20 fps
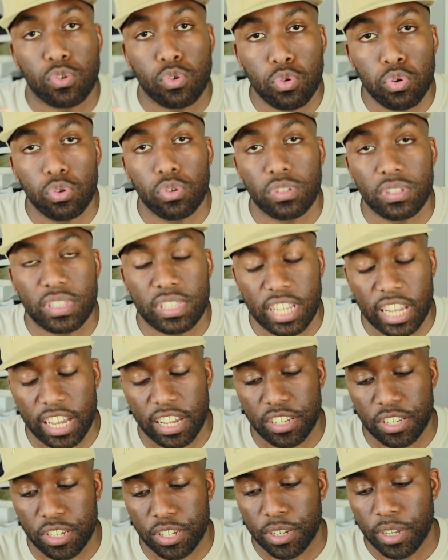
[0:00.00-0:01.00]
a cool
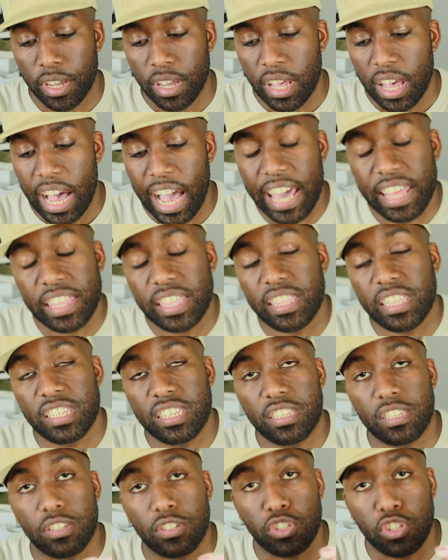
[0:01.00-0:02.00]
touch. I think
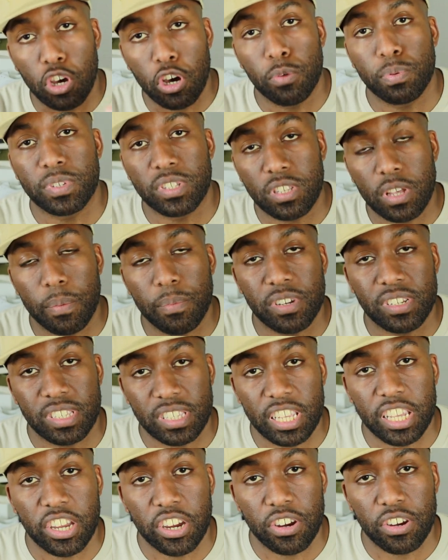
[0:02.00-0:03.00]
this is a dope summer
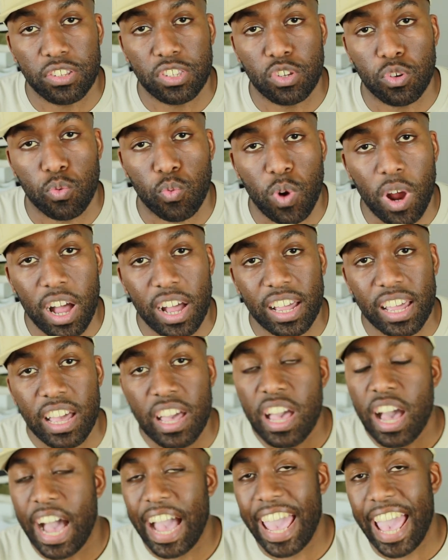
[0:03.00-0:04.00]
sneaker to rock.
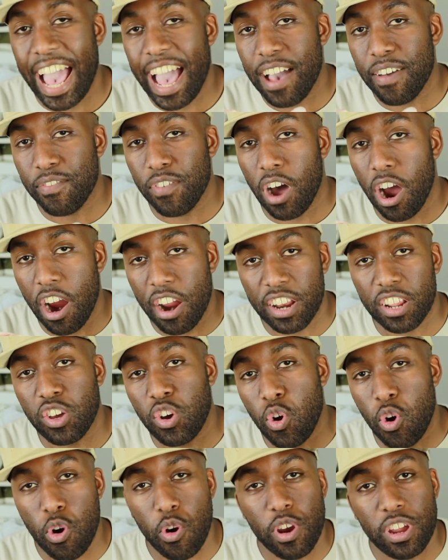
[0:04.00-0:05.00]
I have
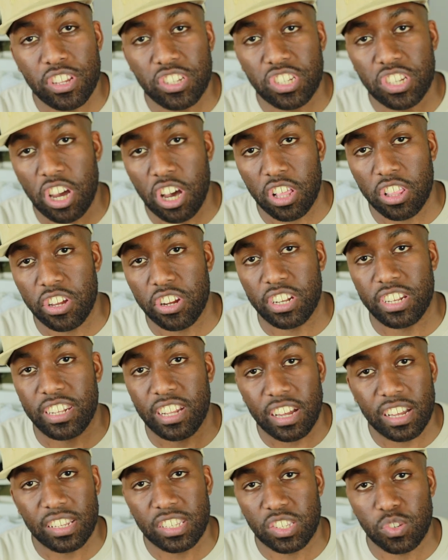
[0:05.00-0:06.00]
Arctic Orange colored
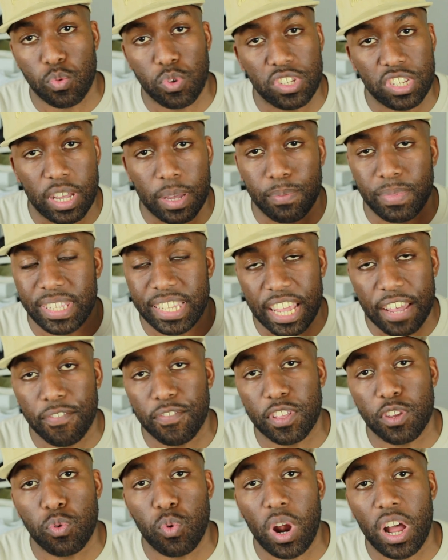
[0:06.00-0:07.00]
dunks, which I'm
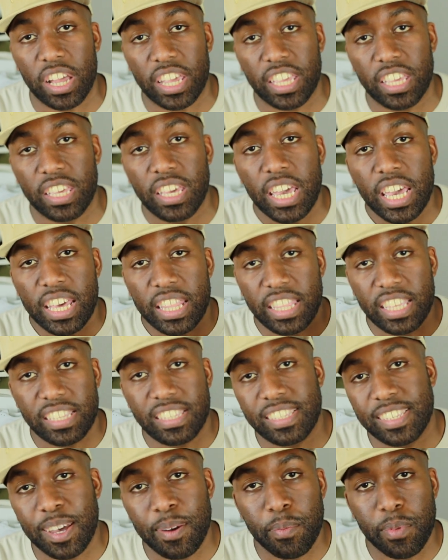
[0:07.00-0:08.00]
definitely rocking
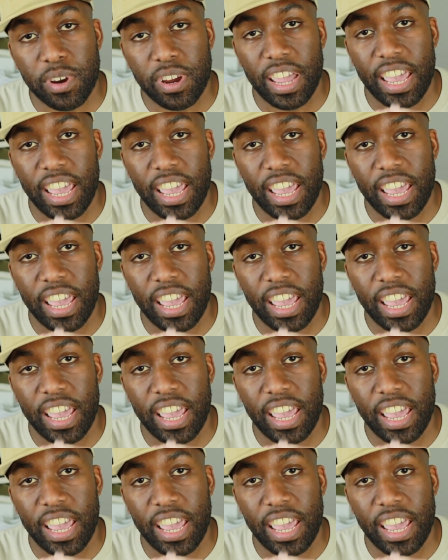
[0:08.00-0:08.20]
this summer,